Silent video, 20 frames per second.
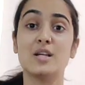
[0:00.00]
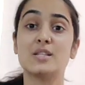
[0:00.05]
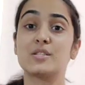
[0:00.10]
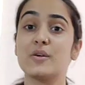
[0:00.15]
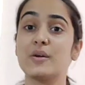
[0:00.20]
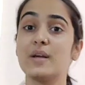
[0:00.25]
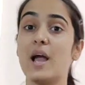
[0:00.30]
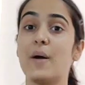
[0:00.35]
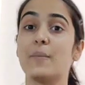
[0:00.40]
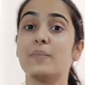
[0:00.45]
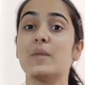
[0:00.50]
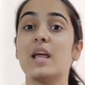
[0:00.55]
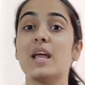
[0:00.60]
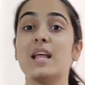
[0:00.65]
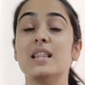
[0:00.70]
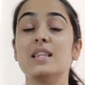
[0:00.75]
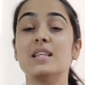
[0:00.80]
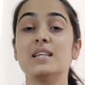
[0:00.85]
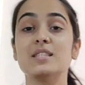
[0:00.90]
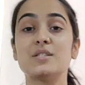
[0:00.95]
So yeah,
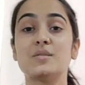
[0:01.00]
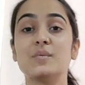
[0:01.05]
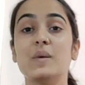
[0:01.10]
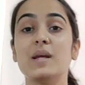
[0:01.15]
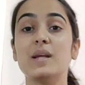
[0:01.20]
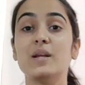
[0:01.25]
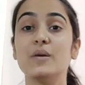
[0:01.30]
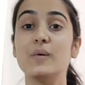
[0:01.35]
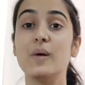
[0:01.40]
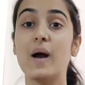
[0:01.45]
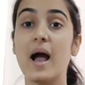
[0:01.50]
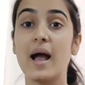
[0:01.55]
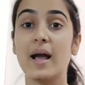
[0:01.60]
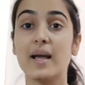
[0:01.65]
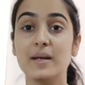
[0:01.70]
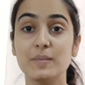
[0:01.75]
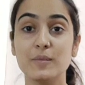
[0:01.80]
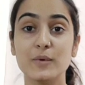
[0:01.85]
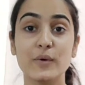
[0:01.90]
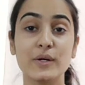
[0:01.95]
in this video,
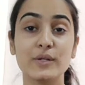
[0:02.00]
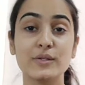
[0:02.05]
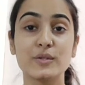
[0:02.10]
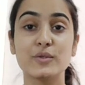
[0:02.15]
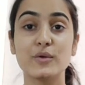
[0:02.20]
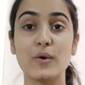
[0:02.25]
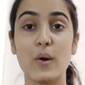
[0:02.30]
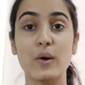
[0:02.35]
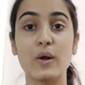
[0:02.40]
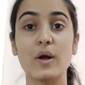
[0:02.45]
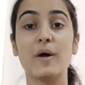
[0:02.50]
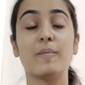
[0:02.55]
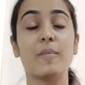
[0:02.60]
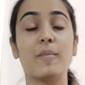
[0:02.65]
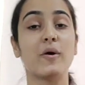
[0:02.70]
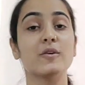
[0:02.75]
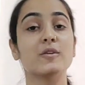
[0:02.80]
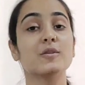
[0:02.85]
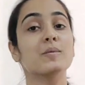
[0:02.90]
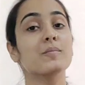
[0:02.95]
I am going to talk
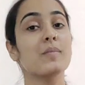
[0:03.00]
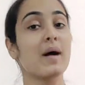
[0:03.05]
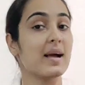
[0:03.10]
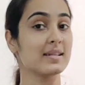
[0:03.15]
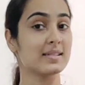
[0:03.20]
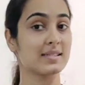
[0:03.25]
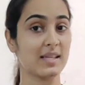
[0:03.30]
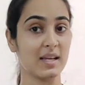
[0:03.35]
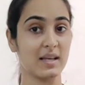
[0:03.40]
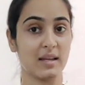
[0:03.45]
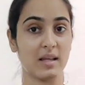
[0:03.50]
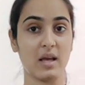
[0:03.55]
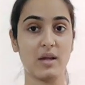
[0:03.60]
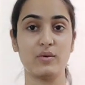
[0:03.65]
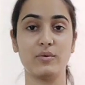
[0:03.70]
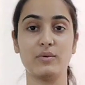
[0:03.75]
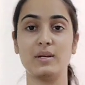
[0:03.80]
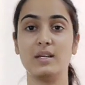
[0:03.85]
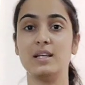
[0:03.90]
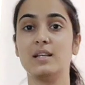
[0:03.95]
about my
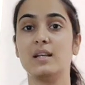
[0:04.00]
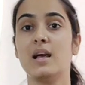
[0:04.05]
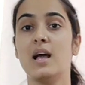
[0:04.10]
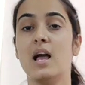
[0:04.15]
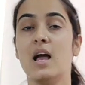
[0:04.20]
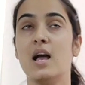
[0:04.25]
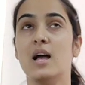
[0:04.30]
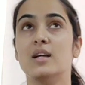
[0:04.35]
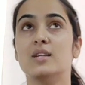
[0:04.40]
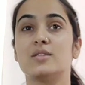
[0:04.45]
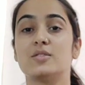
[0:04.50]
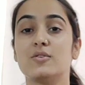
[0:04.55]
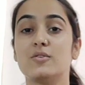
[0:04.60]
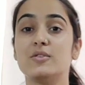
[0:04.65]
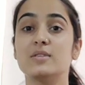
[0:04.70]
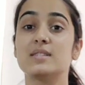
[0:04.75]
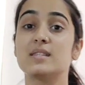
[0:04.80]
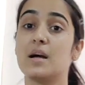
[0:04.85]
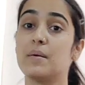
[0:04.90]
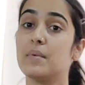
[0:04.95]
skincare routine.
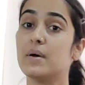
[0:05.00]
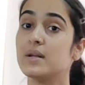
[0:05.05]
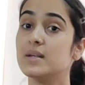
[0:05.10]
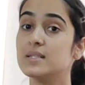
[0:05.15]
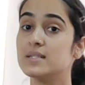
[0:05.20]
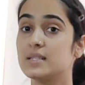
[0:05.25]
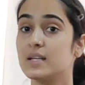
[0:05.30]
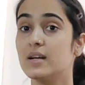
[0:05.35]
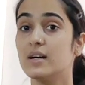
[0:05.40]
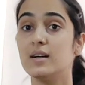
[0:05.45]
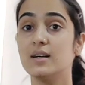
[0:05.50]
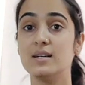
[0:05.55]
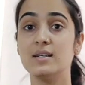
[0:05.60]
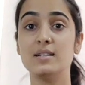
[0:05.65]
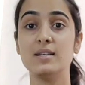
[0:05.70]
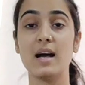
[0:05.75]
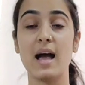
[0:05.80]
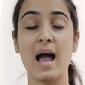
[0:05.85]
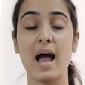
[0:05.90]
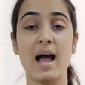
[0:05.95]
So summer is here
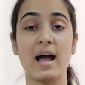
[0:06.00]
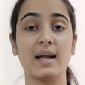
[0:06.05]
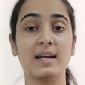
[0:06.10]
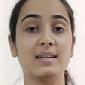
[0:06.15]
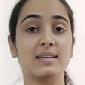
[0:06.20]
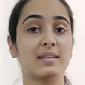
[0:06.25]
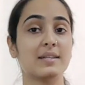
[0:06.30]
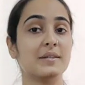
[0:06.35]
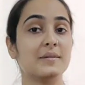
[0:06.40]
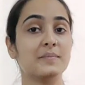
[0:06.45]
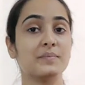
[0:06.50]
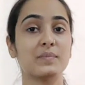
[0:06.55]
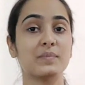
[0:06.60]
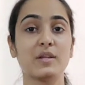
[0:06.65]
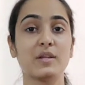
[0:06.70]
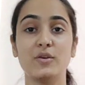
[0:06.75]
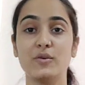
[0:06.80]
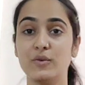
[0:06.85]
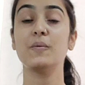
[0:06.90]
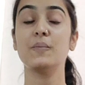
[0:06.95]
and
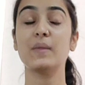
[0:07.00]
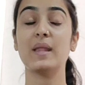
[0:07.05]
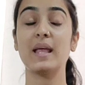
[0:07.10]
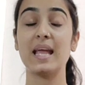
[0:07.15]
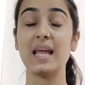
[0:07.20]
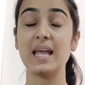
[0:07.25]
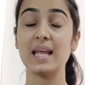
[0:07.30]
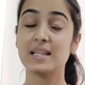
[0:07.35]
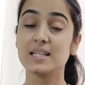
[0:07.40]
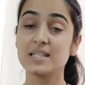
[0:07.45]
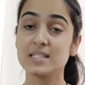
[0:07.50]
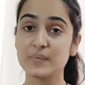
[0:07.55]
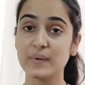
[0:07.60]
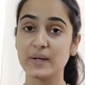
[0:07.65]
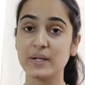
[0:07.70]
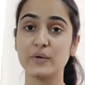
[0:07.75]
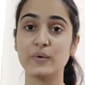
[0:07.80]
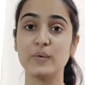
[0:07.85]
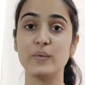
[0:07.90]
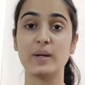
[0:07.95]
so in
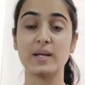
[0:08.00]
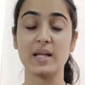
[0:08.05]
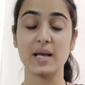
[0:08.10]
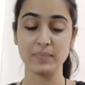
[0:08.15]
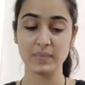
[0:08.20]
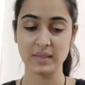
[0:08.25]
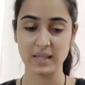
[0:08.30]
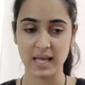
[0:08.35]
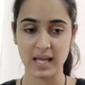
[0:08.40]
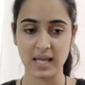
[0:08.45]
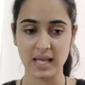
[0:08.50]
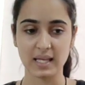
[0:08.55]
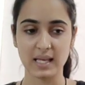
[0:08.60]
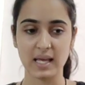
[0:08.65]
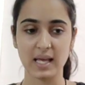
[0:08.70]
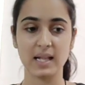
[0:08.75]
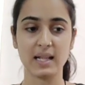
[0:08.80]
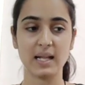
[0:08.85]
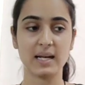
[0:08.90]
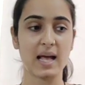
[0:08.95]
this video what I'm
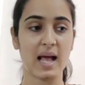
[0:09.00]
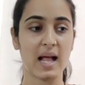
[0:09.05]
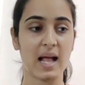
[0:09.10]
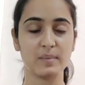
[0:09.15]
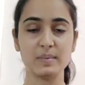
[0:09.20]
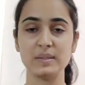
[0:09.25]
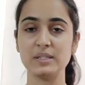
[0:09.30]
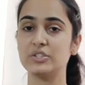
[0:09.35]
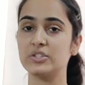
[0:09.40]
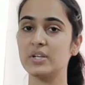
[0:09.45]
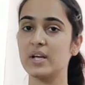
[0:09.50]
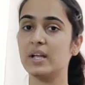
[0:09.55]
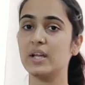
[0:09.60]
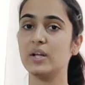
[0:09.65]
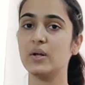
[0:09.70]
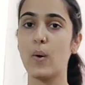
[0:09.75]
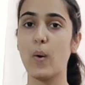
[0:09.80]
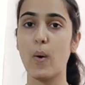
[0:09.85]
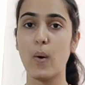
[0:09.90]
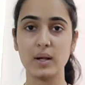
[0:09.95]
thinking that I'll be
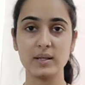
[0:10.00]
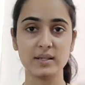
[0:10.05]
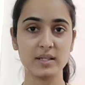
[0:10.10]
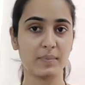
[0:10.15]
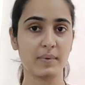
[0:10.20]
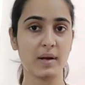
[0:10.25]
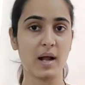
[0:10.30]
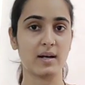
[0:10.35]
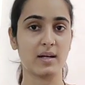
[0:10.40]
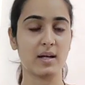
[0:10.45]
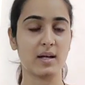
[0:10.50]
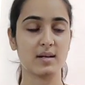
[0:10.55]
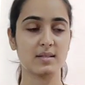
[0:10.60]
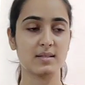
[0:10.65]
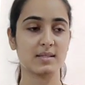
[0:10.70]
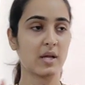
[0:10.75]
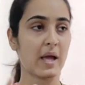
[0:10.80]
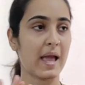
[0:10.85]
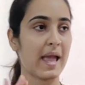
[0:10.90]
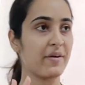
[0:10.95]
sharing all the
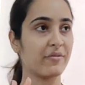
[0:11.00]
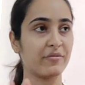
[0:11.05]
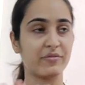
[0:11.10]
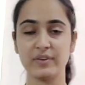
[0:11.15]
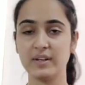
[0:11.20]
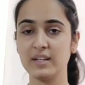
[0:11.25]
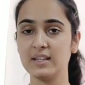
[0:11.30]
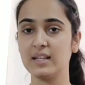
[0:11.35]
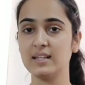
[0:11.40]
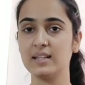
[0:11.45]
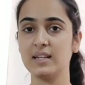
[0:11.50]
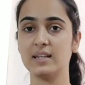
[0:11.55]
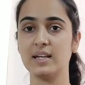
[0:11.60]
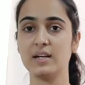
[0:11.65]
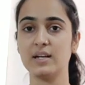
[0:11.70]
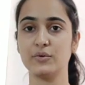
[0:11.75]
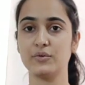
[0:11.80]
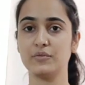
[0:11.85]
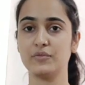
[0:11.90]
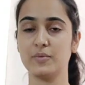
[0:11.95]
products, everything
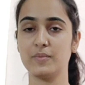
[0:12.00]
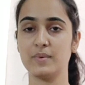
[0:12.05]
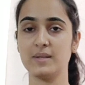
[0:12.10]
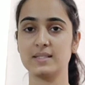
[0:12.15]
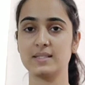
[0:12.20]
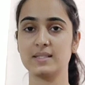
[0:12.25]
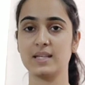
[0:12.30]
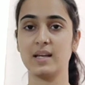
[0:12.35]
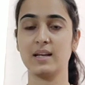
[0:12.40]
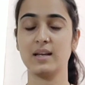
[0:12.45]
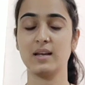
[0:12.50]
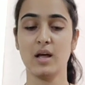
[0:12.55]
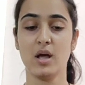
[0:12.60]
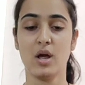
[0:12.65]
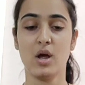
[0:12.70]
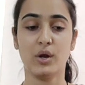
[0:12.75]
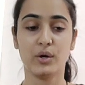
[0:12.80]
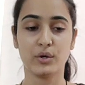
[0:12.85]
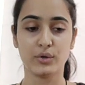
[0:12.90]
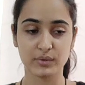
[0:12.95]
that I do for my
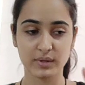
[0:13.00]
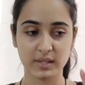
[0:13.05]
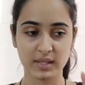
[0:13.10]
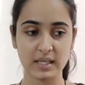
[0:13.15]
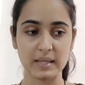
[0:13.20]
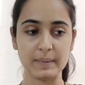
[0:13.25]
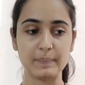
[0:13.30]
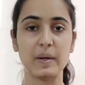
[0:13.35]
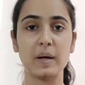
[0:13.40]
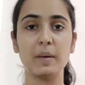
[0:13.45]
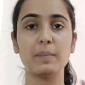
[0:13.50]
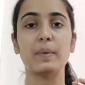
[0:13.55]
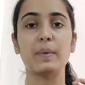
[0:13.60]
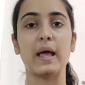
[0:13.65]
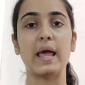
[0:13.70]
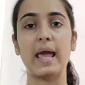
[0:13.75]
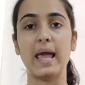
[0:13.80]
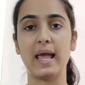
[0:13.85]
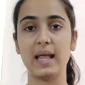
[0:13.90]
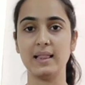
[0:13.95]
skin to keep
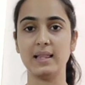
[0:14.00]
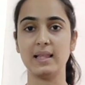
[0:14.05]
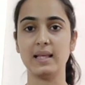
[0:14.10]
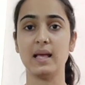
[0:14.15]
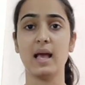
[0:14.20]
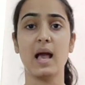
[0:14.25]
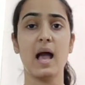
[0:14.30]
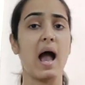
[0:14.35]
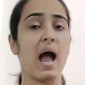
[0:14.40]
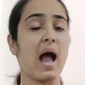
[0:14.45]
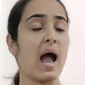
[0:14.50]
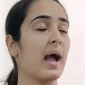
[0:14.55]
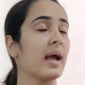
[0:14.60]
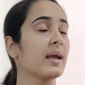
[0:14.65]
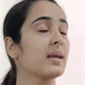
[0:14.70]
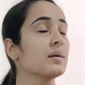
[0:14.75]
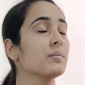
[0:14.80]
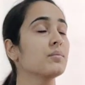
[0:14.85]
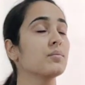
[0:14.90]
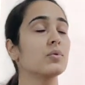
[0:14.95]
up healthy.
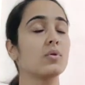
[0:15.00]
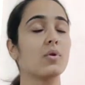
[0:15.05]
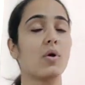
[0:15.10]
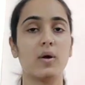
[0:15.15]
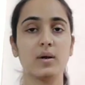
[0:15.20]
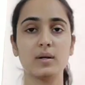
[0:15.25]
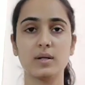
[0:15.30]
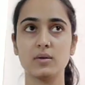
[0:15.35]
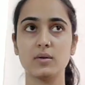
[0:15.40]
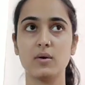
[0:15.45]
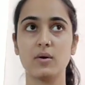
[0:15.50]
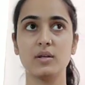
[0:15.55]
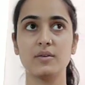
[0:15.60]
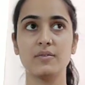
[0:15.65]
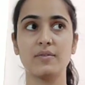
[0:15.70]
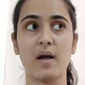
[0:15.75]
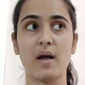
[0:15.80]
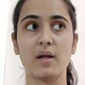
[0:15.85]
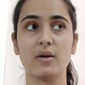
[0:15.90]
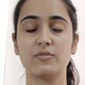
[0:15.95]
I am not at
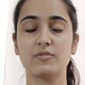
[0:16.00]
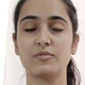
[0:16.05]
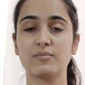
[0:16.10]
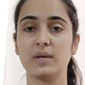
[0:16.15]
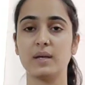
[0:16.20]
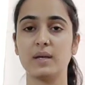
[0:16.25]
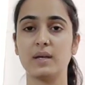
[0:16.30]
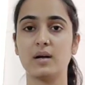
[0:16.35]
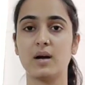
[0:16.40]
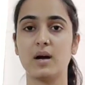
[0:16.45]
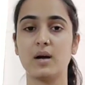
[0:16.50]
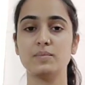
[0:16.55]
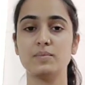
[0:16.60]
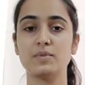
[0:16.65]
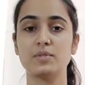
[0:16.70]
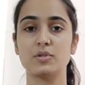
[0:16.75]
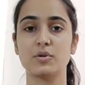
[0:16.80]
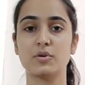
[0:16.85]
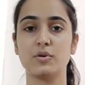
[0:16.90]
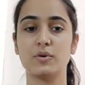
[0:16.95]
all a fan of
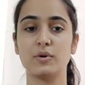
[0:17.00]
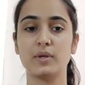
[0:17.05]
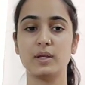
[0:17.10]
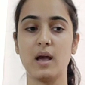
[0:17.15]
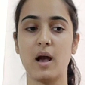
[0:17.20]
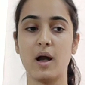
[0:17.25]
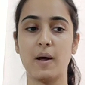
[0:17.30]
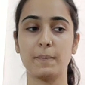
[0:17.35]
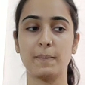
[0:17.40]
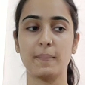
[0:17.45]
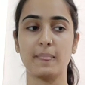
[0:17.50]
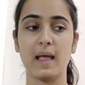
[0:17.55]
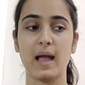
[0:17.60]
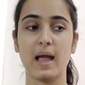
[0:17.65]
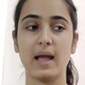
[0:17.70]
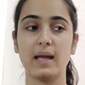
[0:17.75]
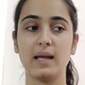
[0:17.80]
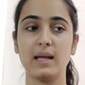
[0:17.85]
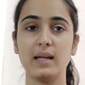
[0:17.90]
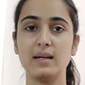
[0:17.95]
makeup, so yeah,
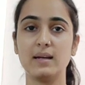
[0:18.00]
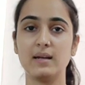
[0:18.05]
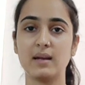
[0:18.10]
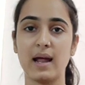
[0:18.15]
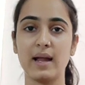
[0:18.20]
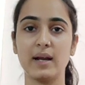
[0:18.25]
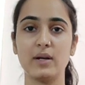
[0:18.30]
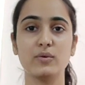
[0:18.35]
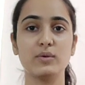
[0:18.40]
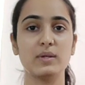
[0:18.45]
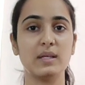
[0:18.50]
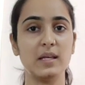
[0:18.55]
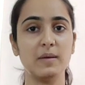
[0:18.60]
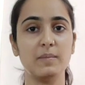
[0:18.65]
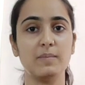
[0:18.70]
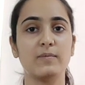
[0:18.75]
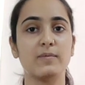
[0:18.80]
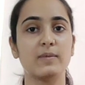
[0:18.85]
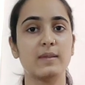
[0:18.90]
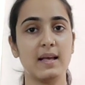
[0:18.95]
I try to
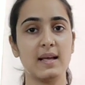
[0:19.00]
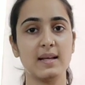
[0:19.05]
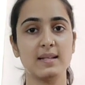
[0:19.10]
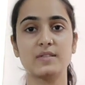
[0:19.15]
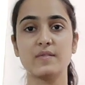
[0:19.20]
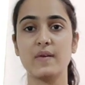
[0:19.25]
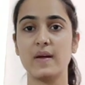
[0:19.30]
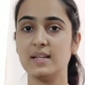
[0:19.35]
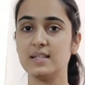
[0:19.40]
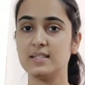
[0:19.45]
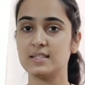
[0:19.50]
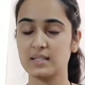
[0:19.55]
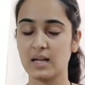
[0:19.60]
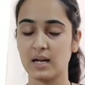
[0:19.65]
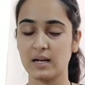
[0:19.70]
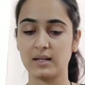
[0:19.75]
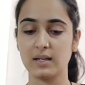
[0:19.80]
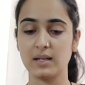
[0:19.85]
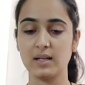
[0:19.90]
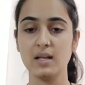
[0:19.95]
keep things very
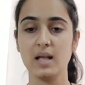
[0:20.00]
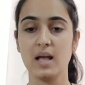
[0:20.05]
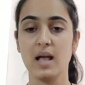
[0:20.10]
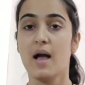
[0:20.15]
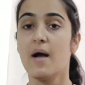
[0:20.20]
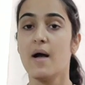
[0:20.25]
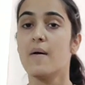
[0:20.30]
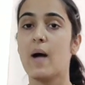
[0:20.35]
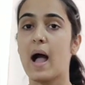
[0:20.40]
subtle.